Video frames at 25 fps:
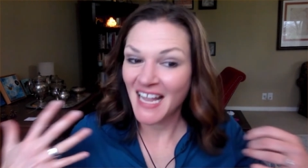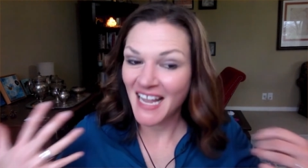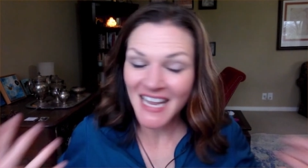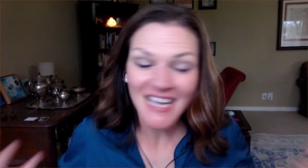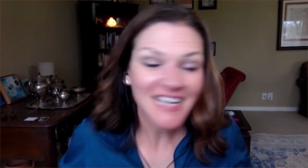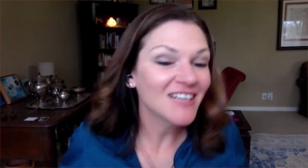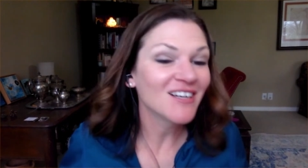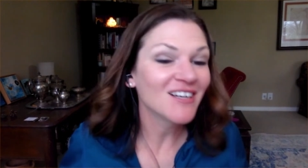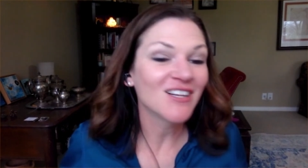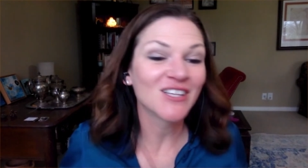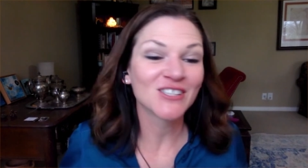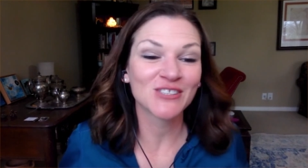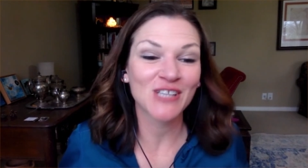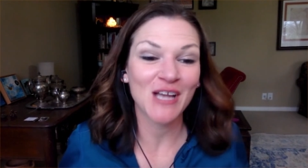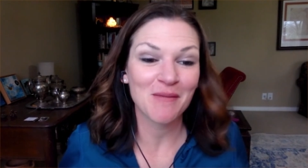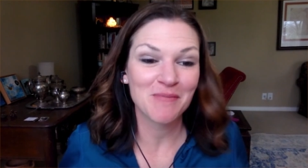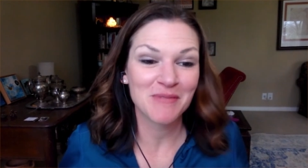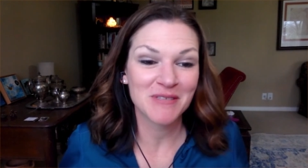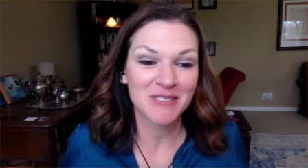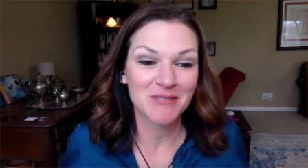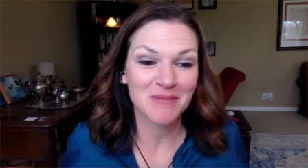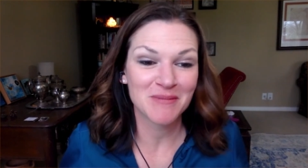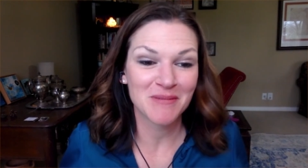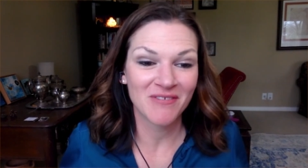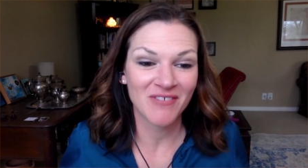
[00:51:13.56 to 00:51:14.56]
and it also
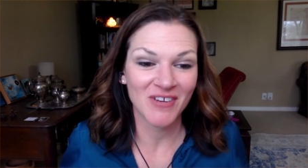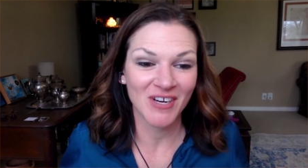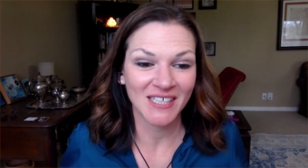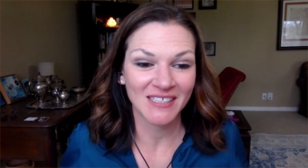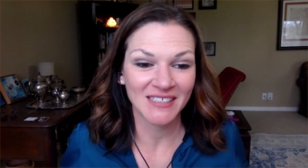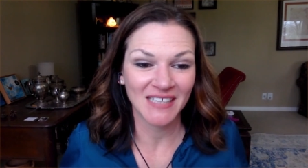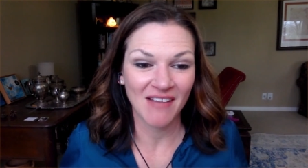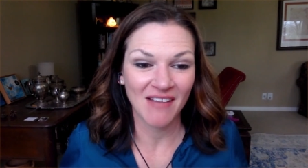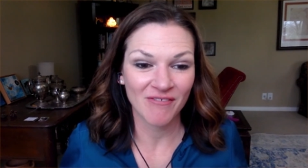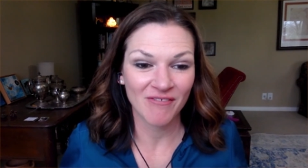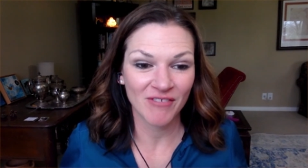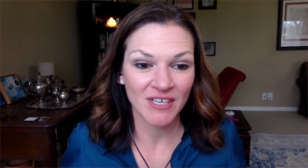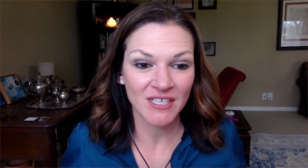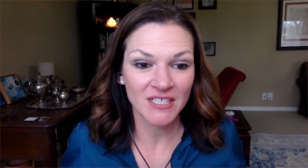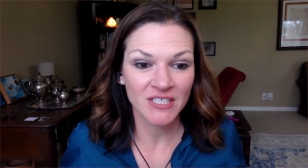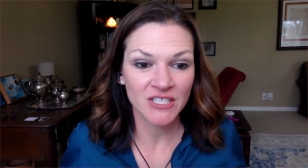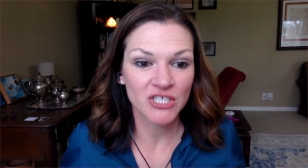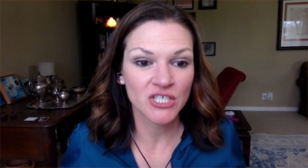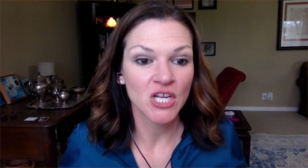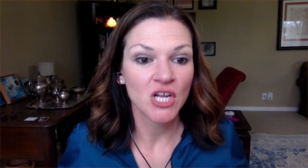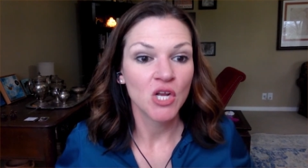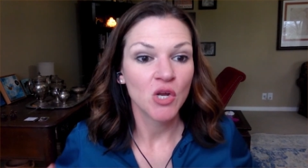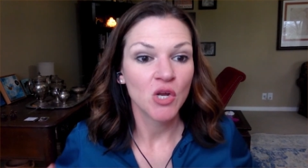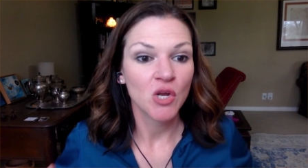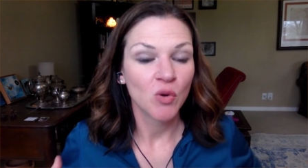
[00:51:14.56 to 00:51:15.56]
happens to be very
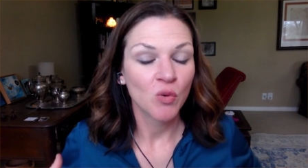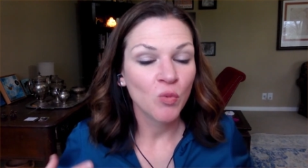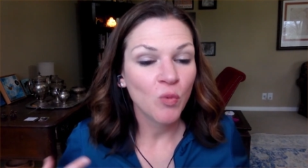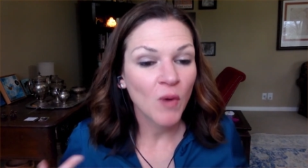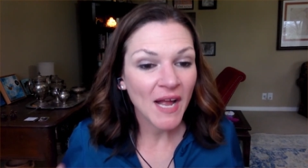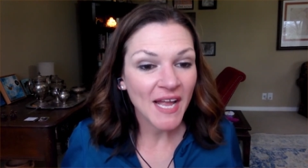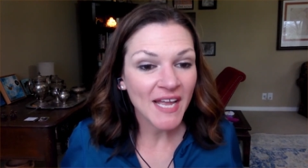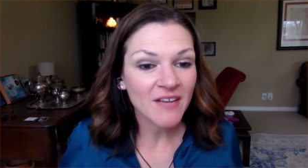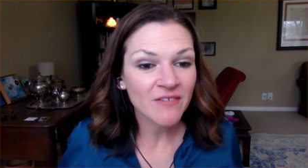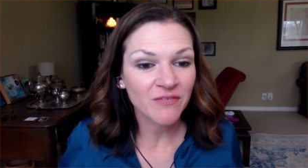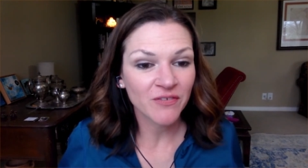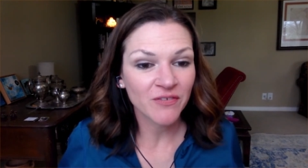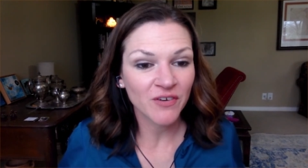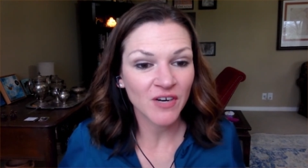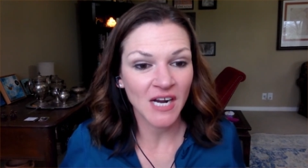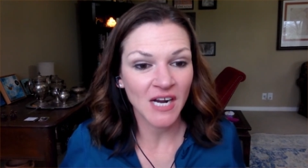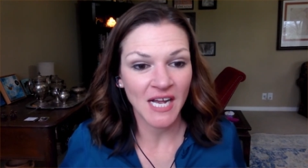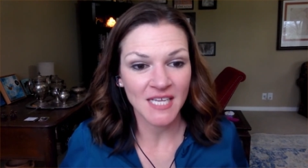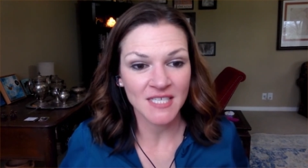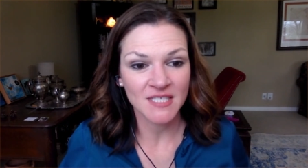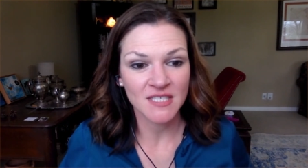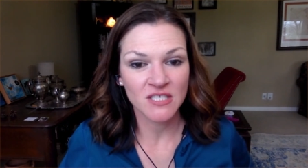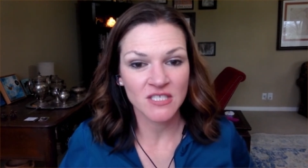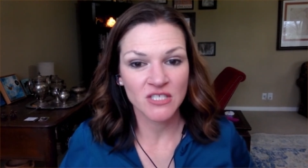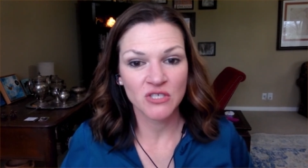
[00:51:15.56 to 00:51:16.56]
leveraged way
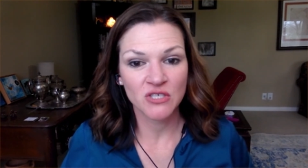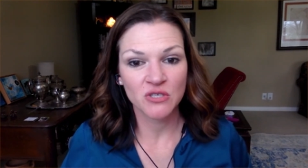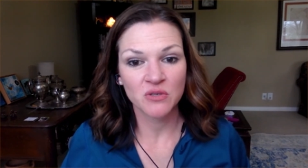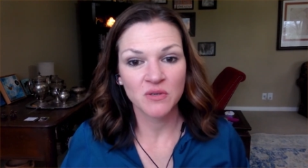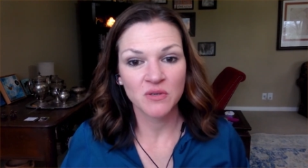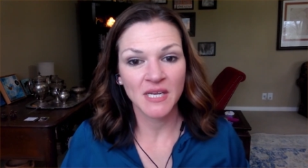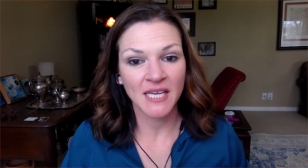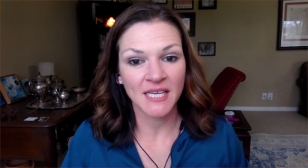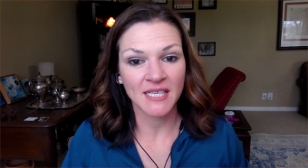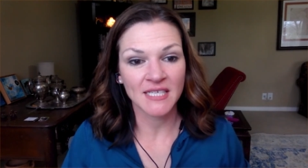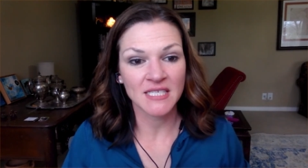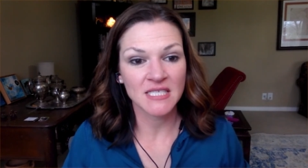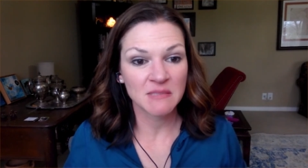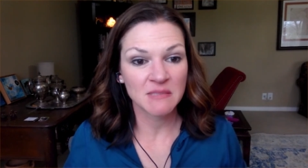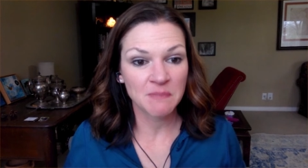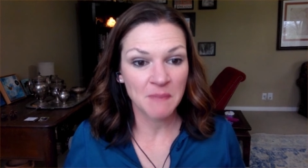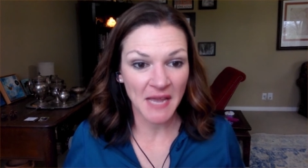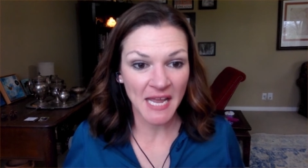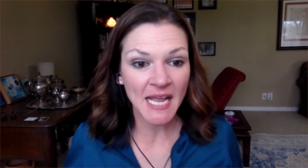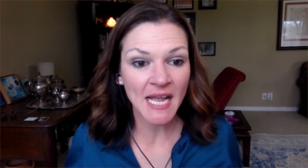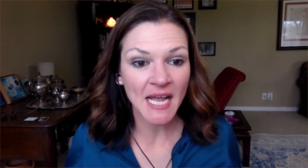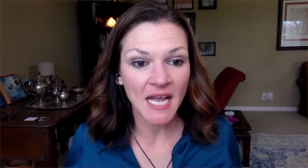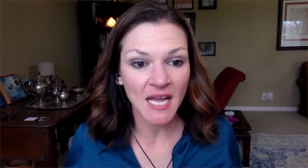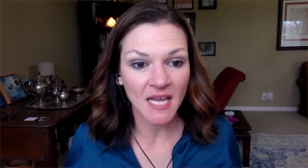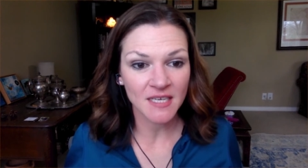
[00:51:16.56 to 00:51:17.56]
for us to
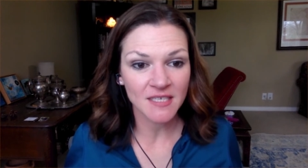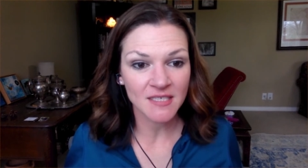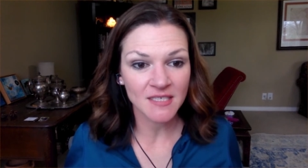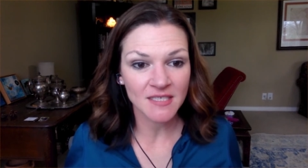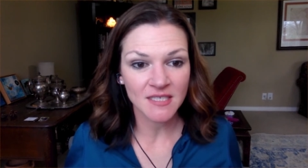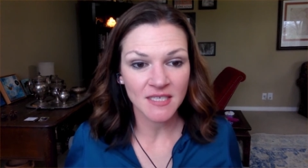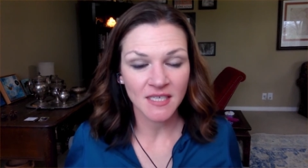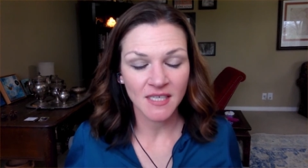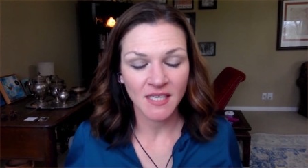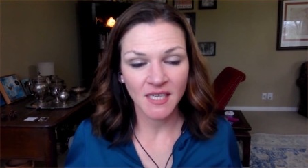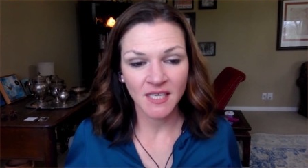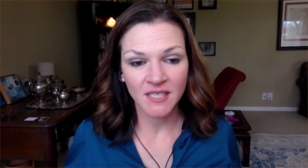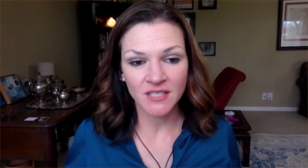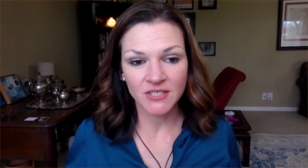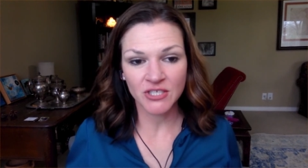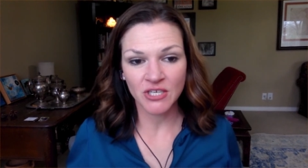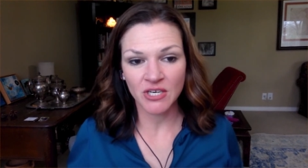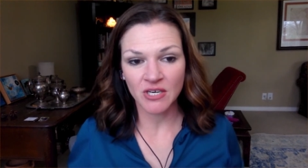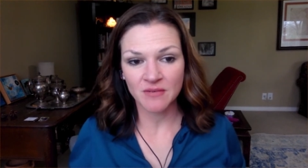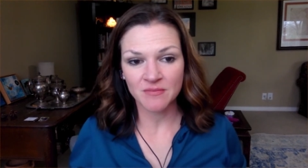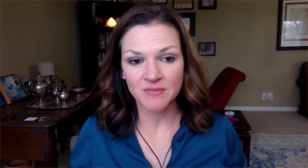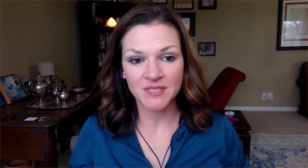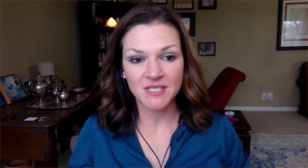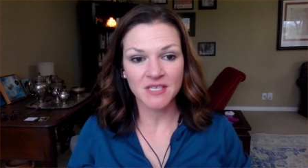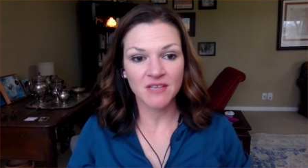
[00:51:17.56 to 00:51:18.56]
expand in
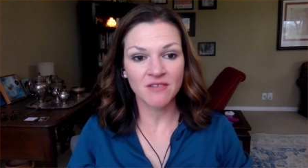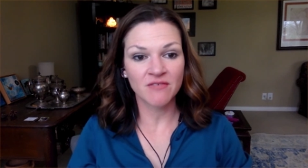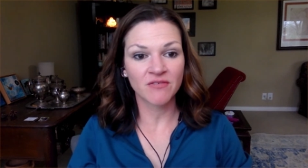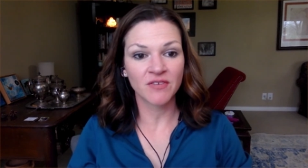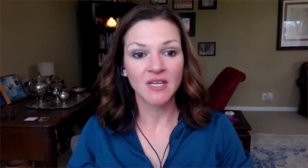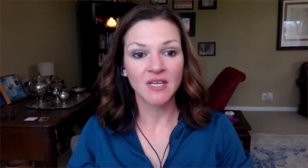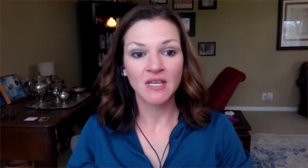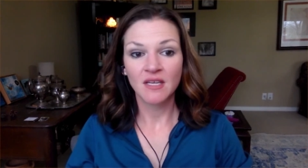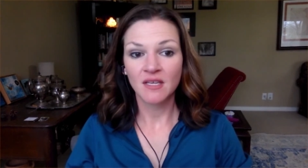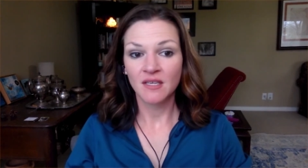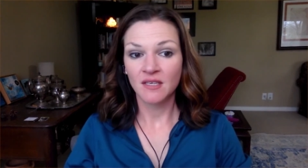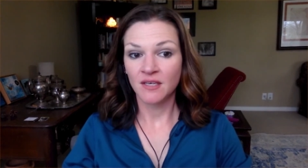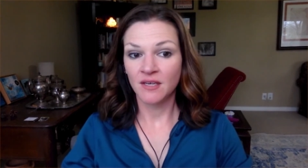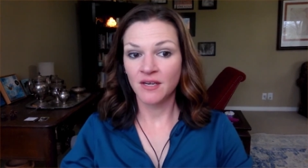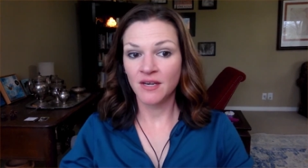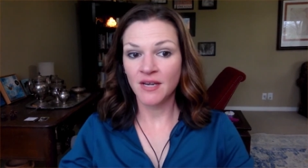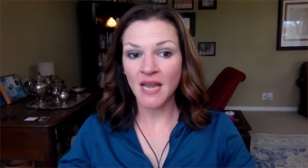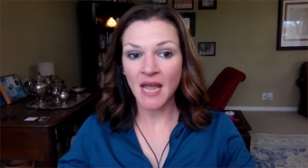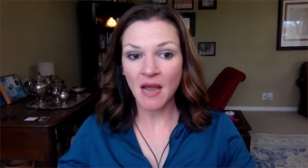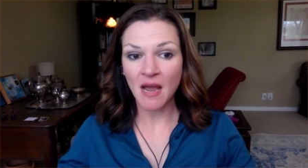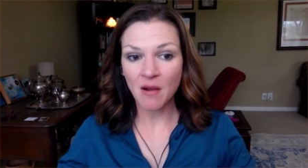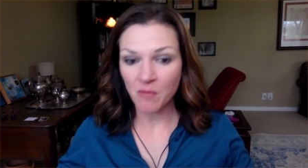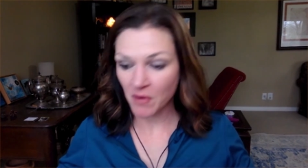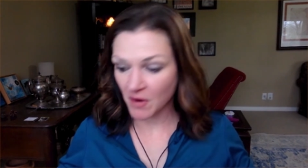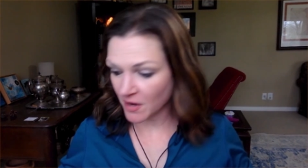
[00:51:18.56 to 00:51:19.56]
terms of
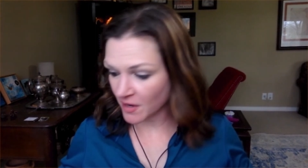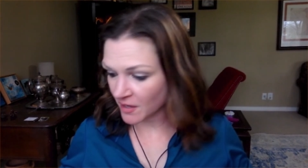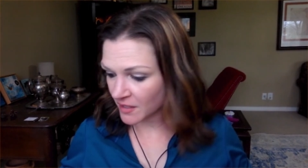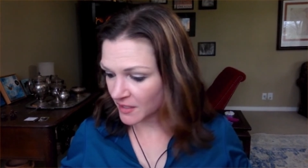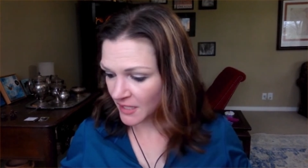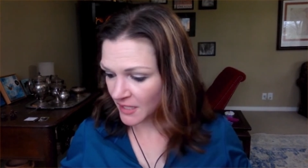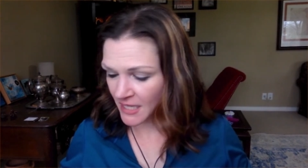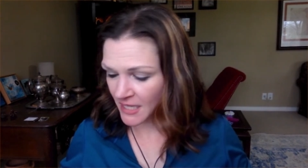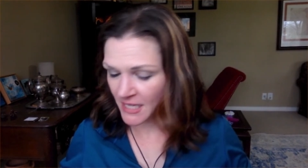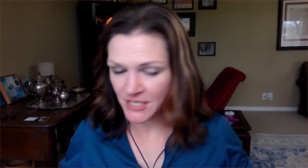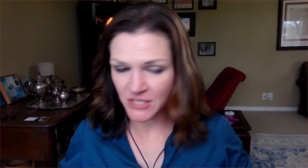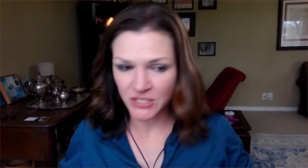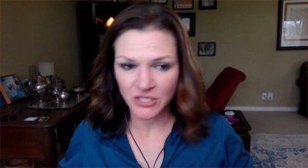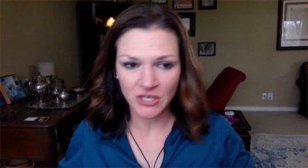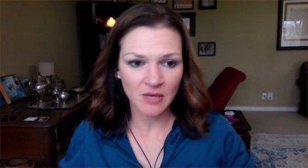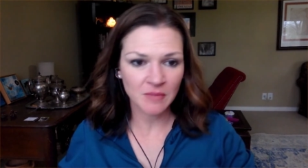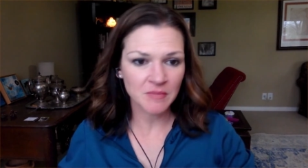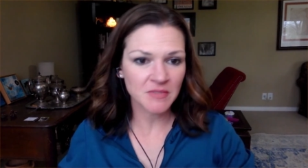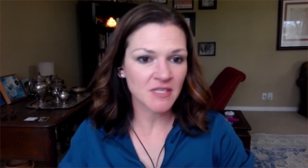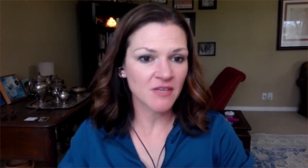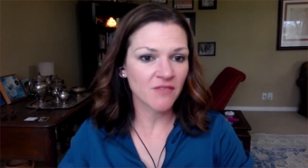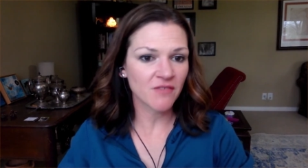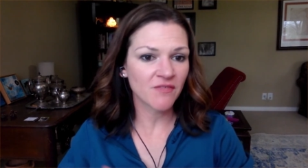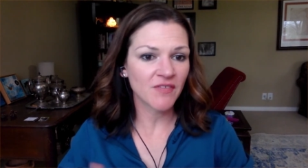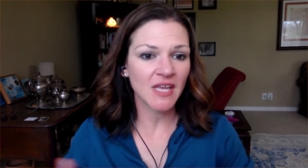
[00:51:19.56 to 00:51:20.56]
network, in
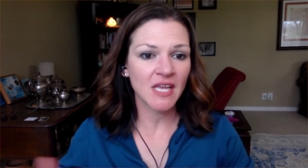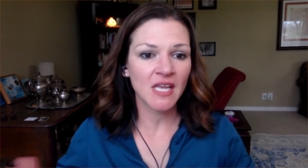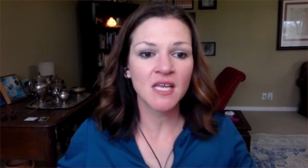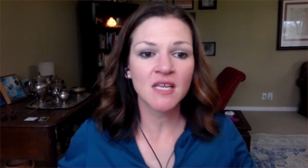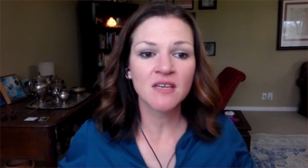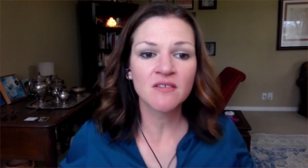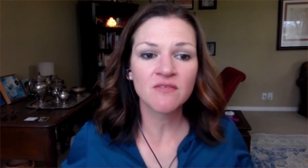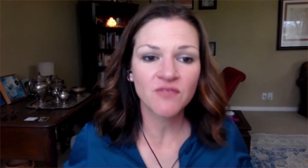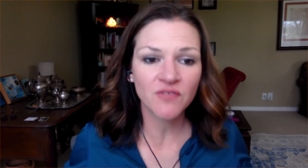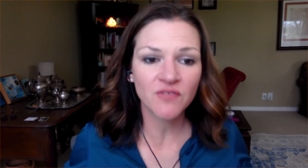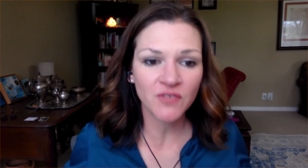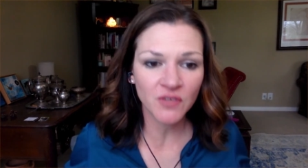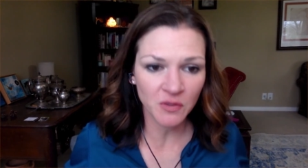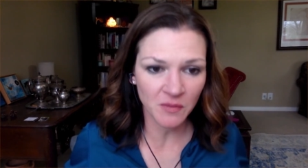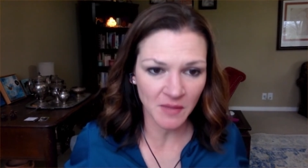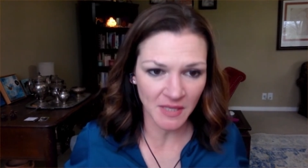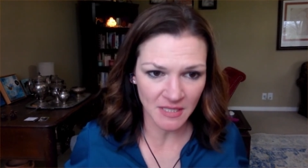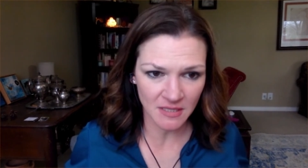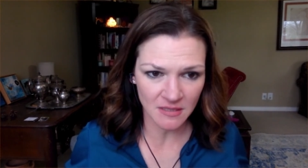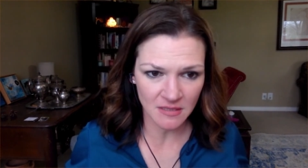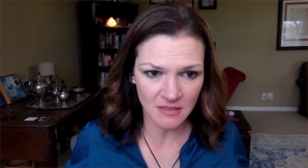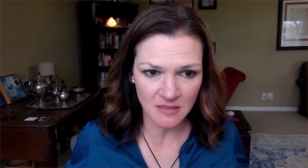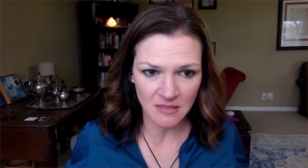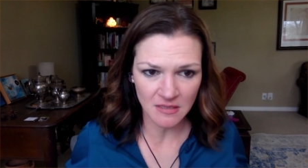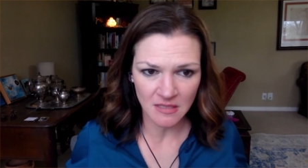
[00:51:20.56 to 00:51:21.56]
terms of
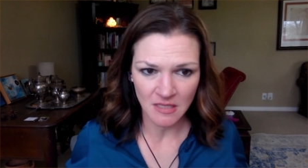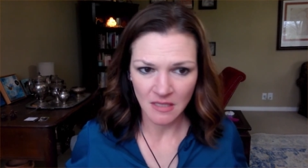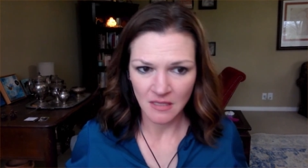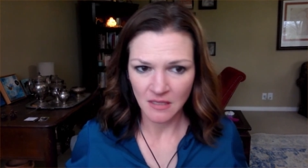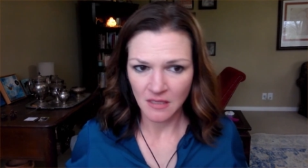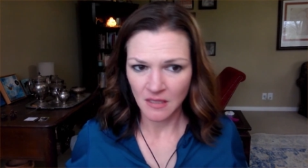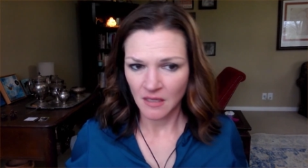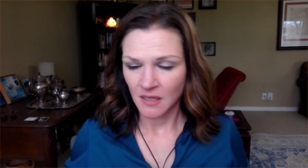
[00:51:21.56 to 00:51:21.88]
influence,